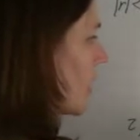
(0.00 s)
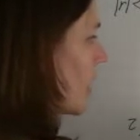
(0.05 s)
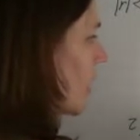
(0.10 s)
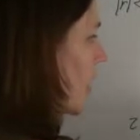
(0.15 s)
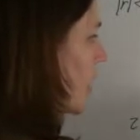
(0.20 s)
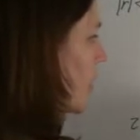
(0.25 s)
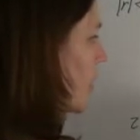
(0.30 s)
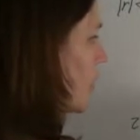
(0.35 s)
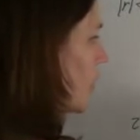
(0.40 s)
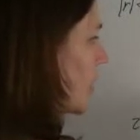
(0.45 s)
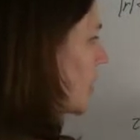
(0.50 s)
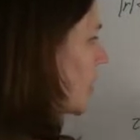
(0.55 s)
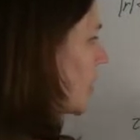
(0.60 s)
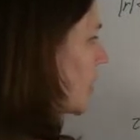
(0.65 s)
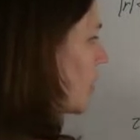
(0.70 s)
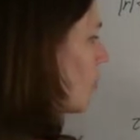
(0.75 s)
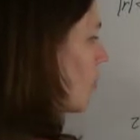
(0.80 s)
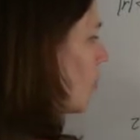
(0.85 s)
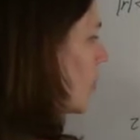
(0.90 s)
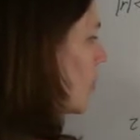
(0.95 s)
and we
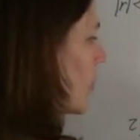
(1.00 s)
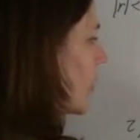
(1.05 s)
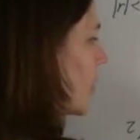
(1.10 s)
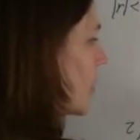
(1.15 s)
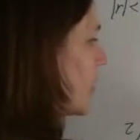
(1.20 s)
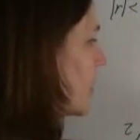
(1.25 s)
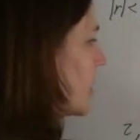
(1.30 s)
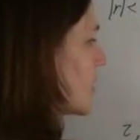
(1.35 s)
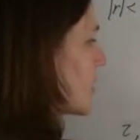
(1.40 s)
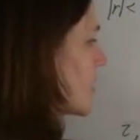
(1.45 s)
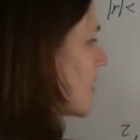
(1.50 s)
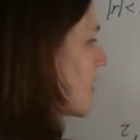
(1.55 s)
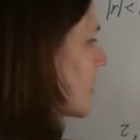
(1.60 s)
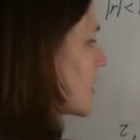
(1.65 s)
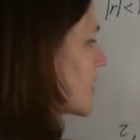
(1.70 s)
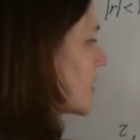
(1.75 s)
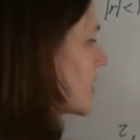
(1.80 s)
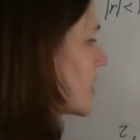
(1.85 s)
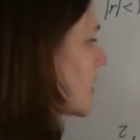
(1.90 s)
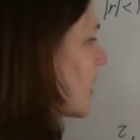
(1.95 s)
get 1 is
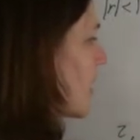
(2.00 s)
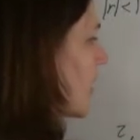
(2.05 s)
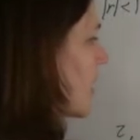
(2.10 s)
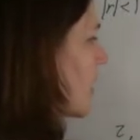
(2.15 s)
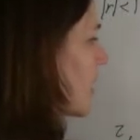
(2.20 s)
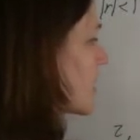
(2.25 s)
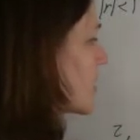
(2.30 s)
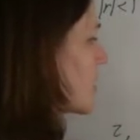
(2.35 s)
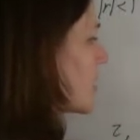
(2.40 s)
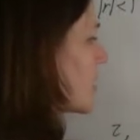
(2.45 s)
less than x